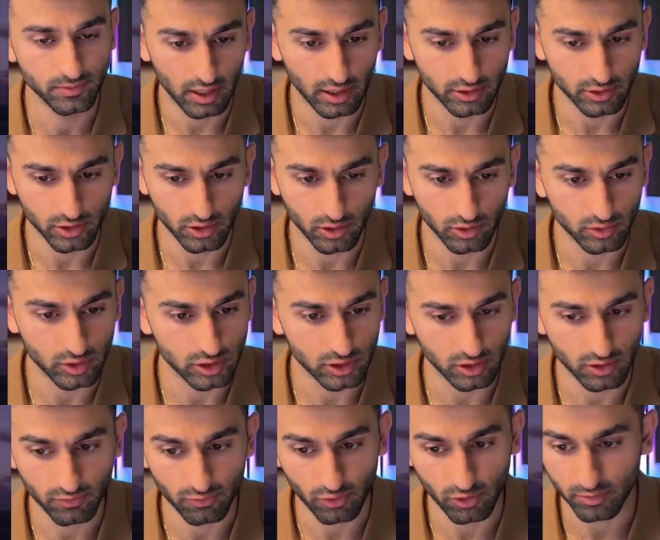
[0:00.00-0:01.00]
And so just
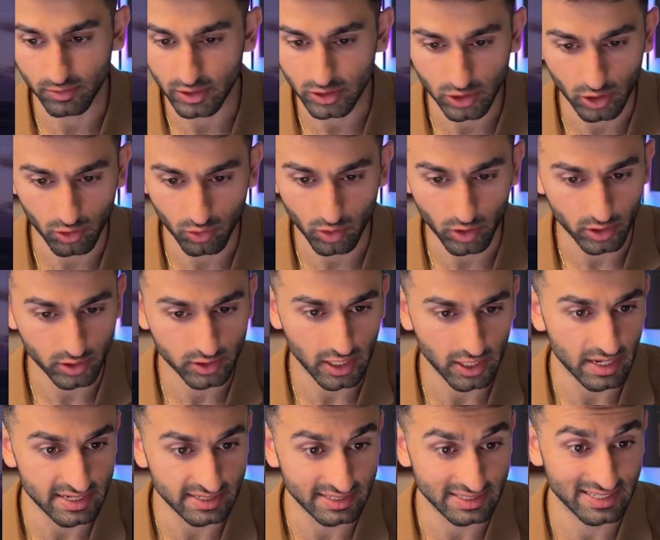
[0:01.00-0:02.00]
to confirm, this all works
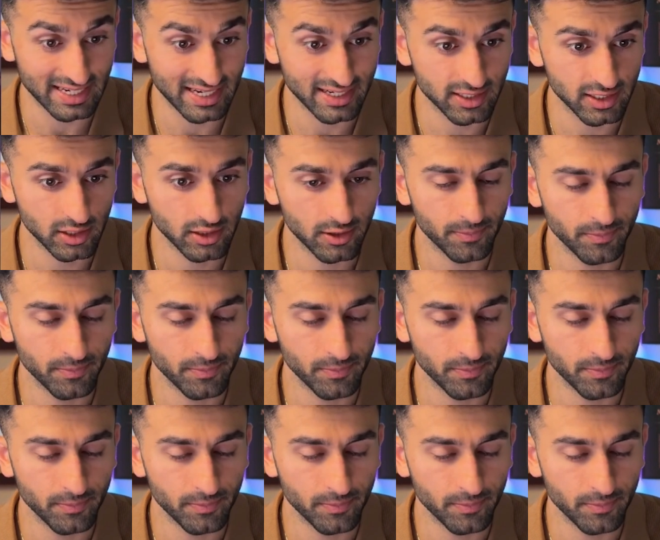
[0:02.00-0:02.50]
as intended.